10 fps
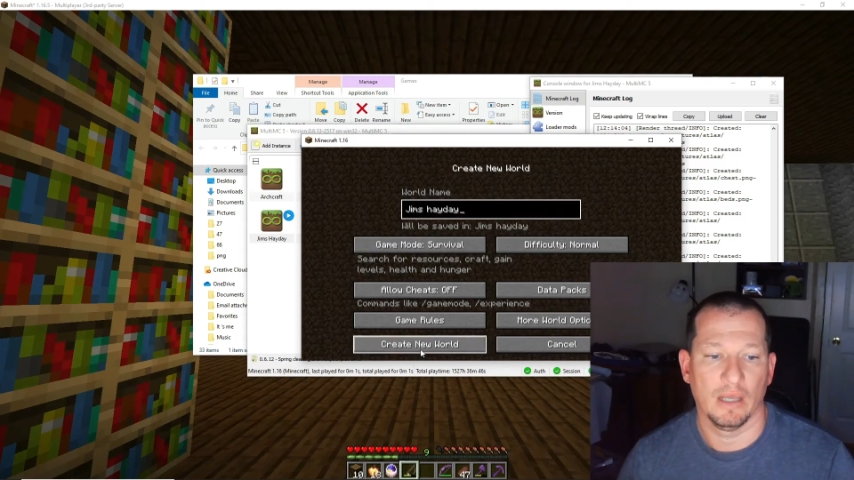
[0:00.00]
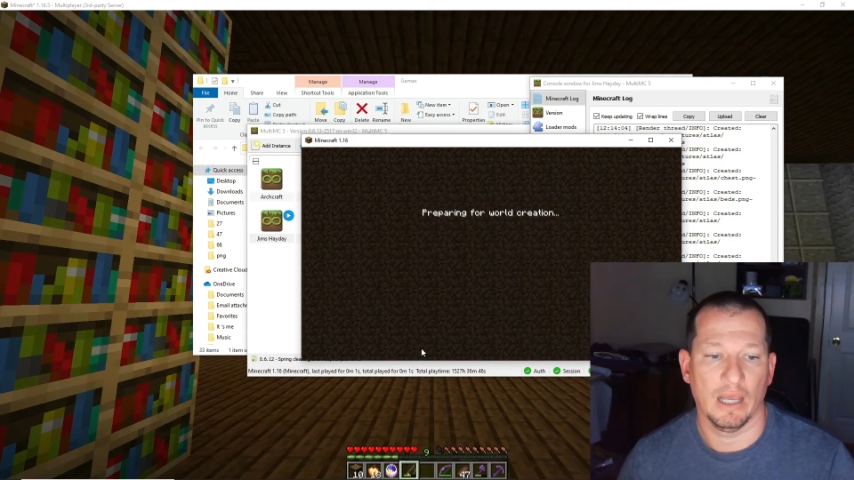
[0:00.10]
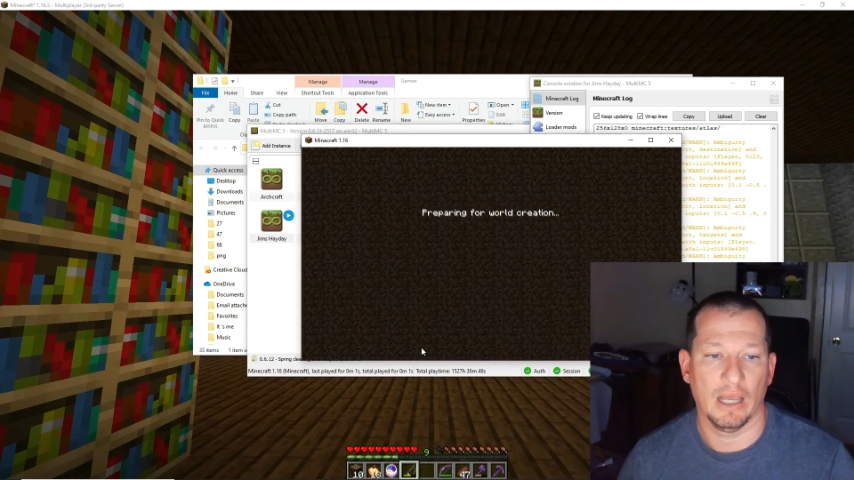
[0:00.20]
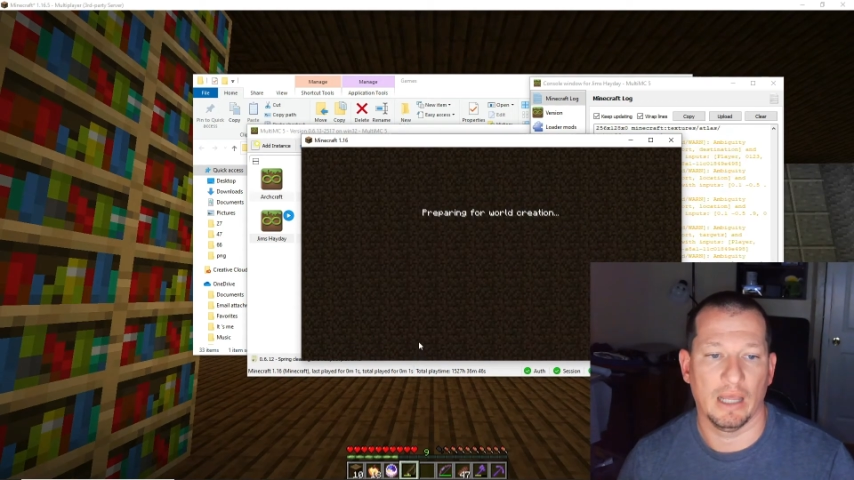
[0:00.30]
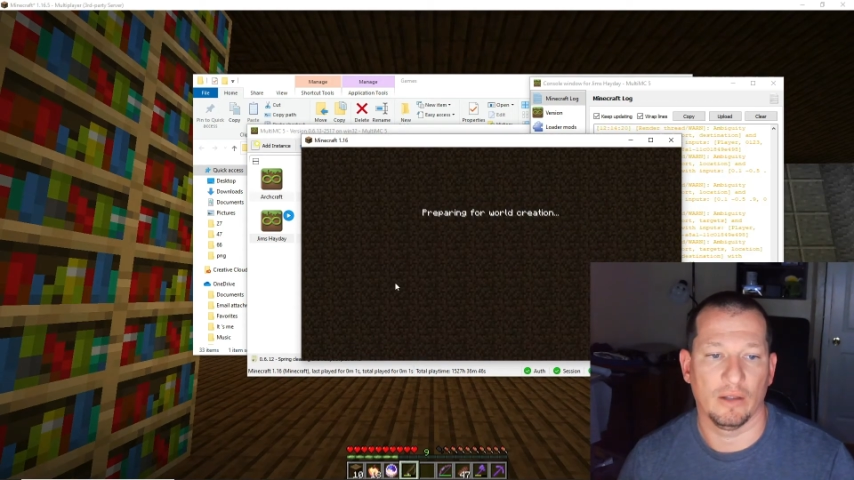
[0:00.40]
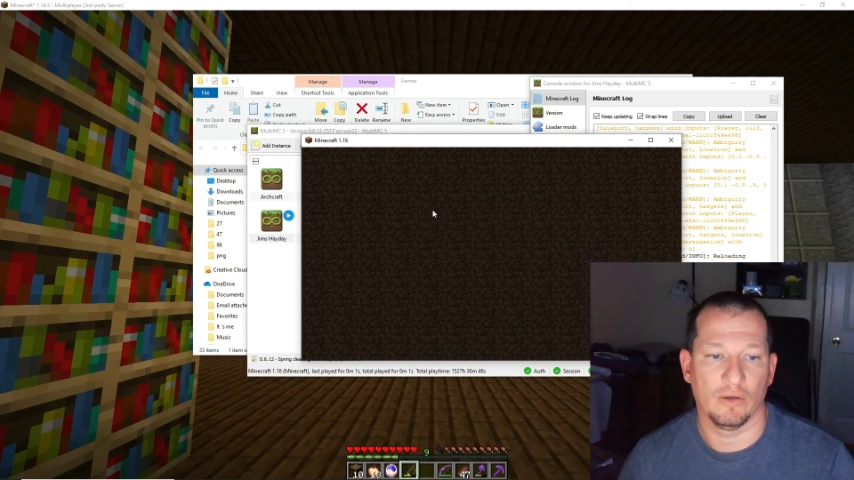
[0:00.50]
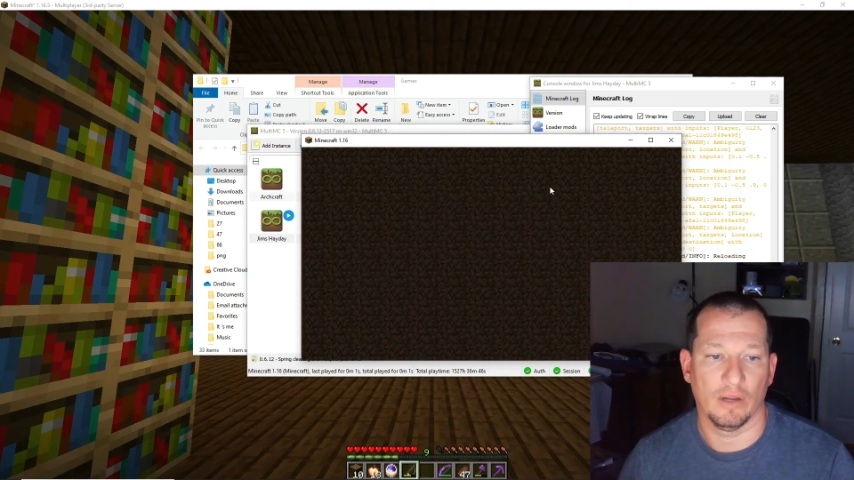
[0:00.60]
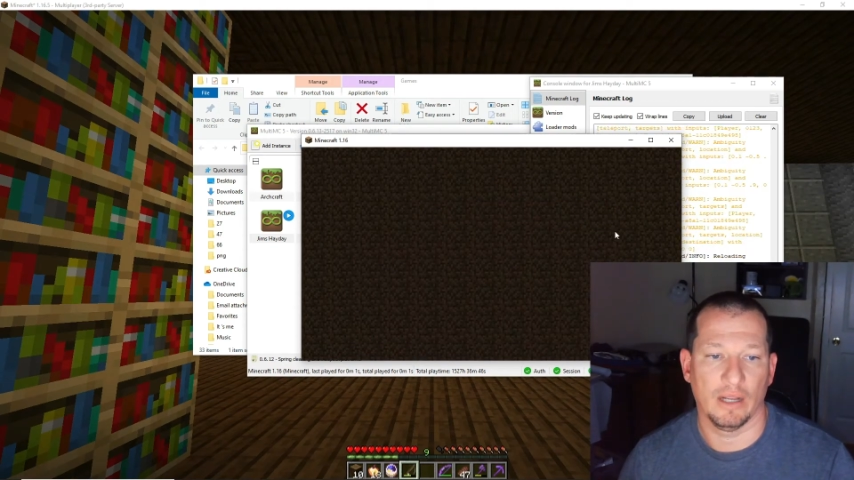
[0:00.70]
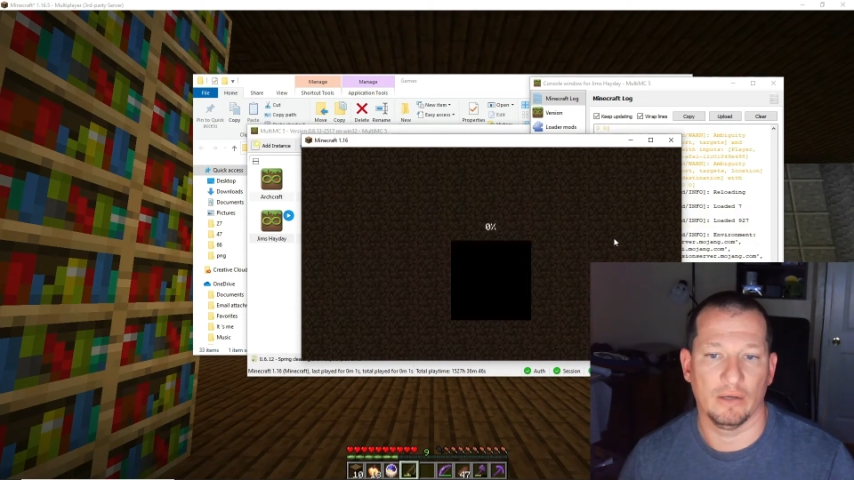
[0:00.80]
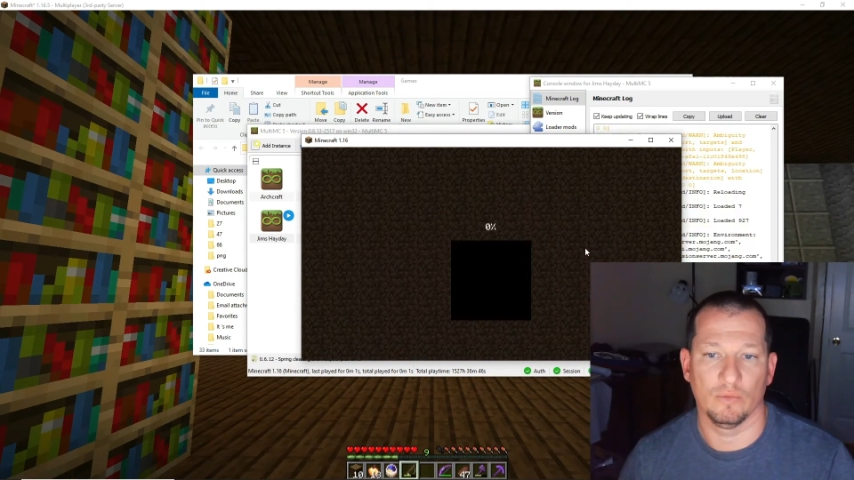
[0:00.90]
and
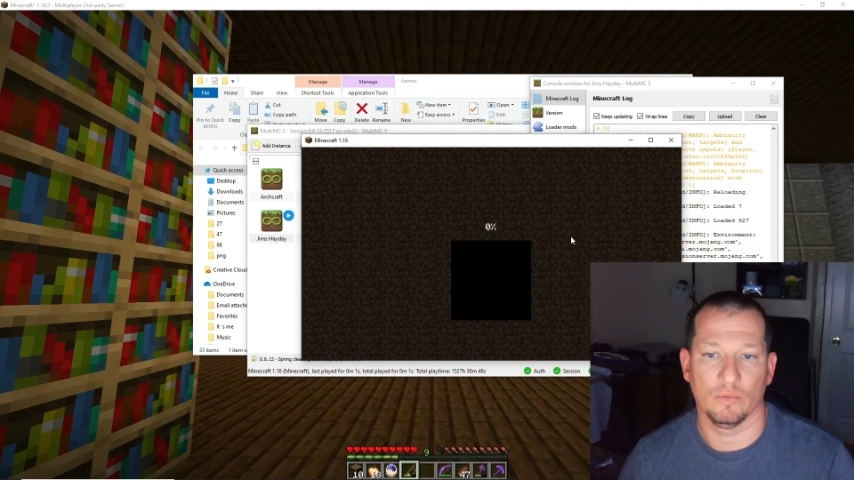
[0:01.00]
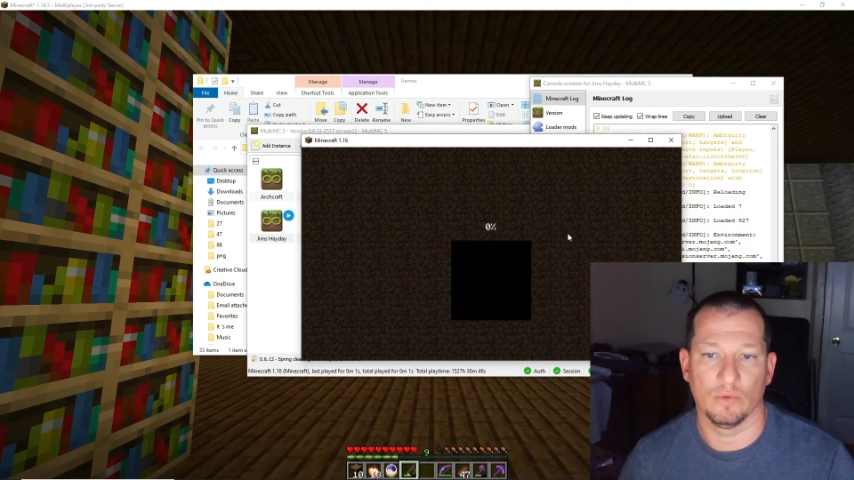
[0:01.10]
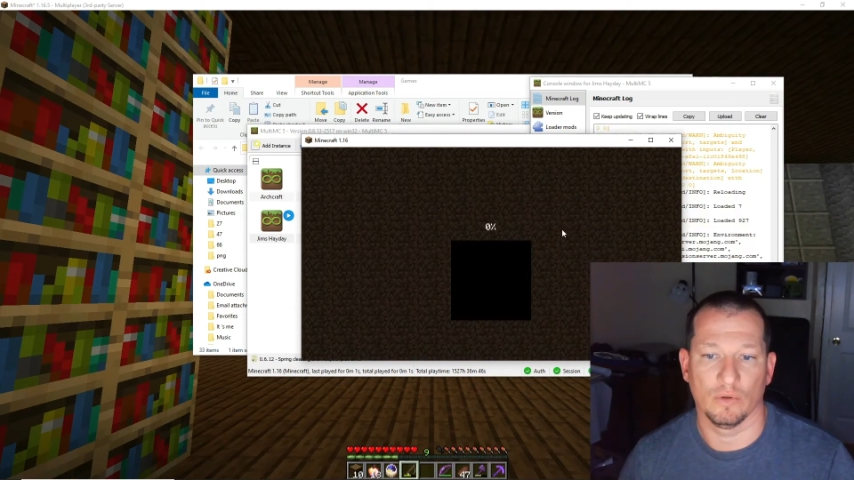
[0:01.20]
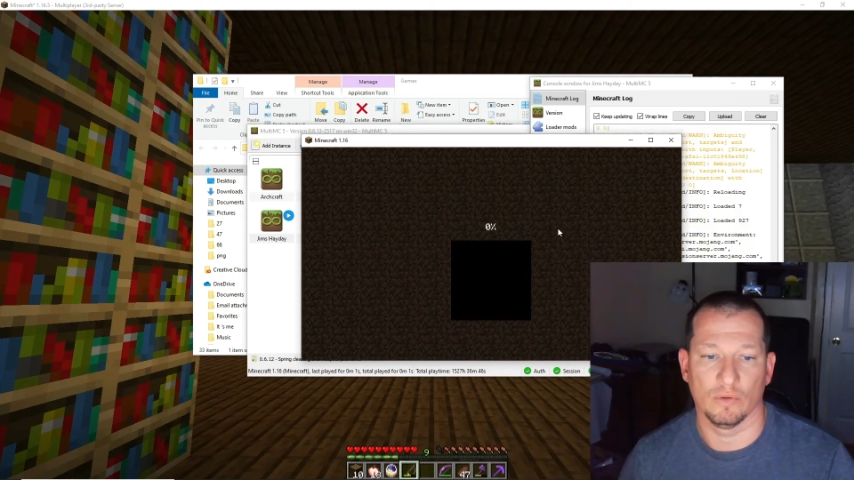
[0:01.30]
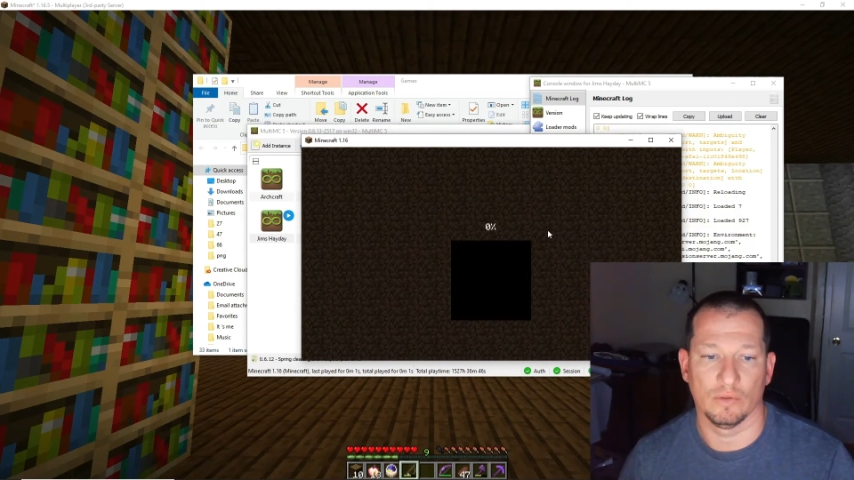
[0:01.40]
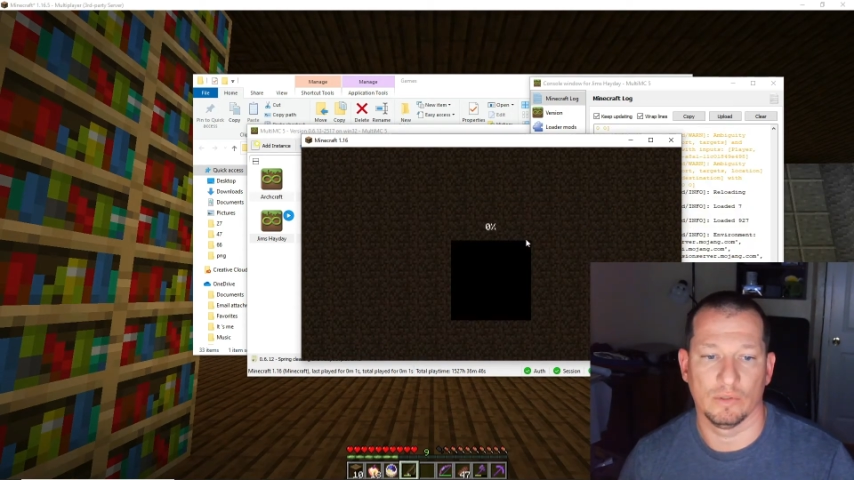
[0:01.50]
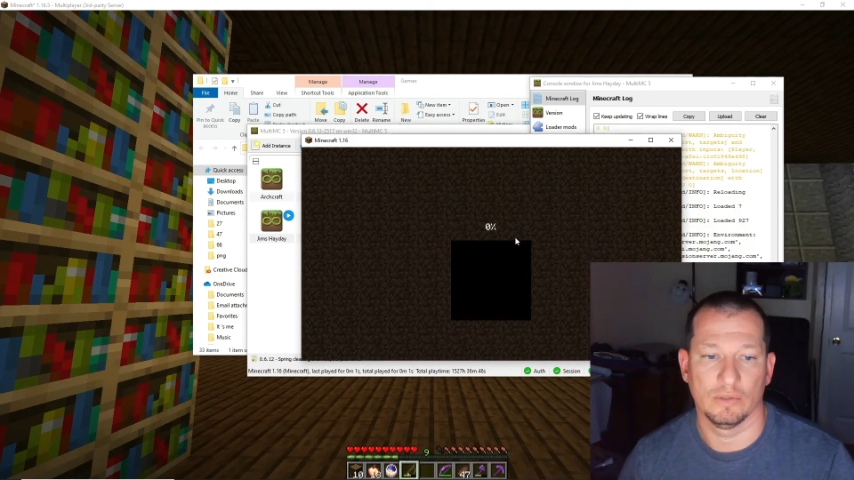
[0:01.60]
create new world.